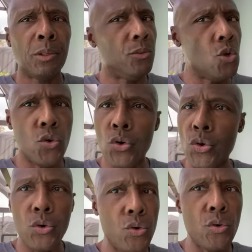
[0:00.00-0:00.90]
No, no,
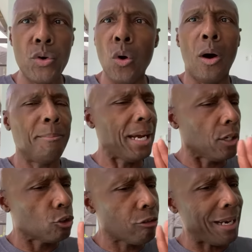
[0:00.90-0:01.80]
no, no, no. I'm not
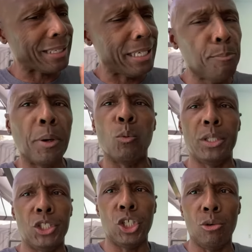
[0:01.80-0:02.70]
going to try to keep up
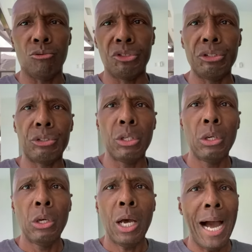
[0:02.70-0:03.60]
with the Joneses.
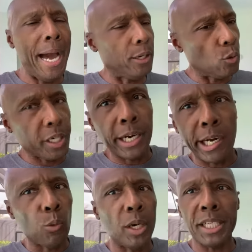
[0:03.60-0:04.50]
I don't
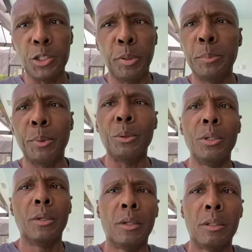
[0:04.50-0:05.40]
care what these people
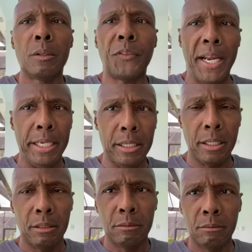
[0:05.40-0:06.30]
think.
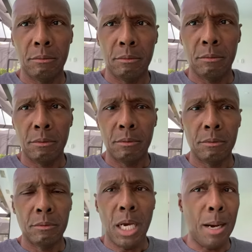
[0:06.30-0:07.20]

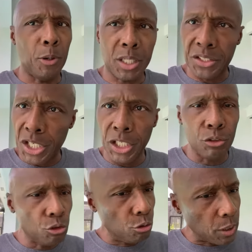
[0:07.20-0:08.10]
I'm going to continue
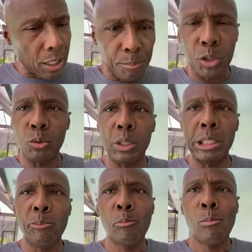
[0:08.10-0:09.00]
doing what I'm
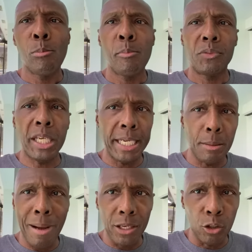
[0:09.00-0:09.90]
doing, taking
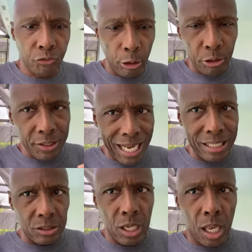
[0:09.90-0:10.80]
my little
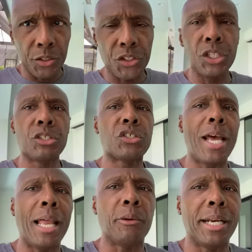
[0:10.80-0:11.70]
$30,000 a year
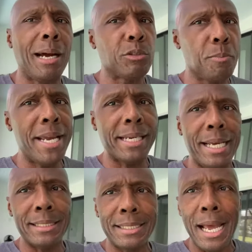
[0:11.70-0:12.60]
salary that I was making
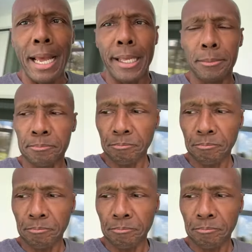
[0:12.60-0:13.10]
at the time.